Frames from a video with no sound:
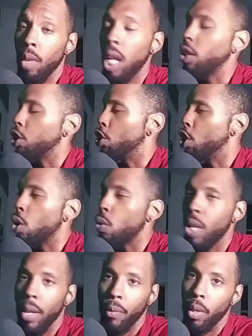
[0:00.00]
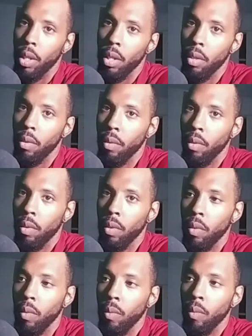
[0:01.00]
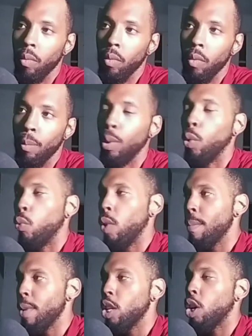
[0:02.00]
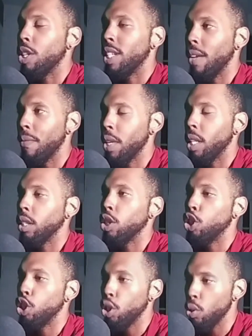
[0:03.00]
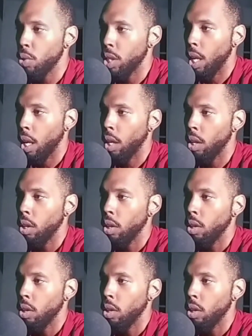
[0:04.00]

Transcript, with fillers: It's no different but women are definitely choosing